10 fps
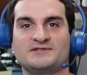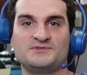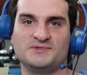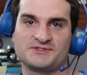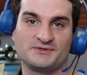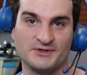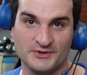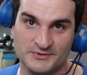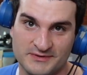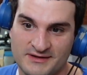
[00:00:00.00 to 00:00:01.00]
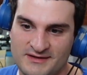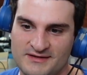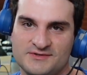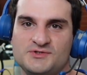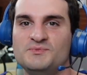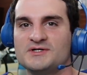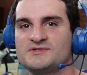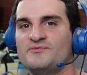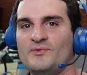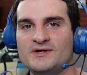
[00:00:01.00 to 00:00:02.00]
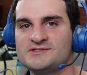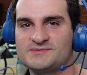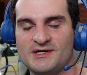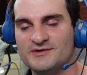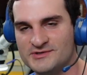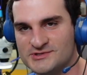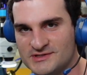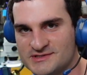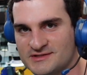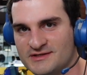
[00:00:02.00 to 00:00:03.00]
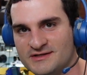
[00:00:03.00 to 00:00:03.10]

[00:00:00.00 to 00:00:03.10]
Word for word: like too much cologne too much of one smell usually isn't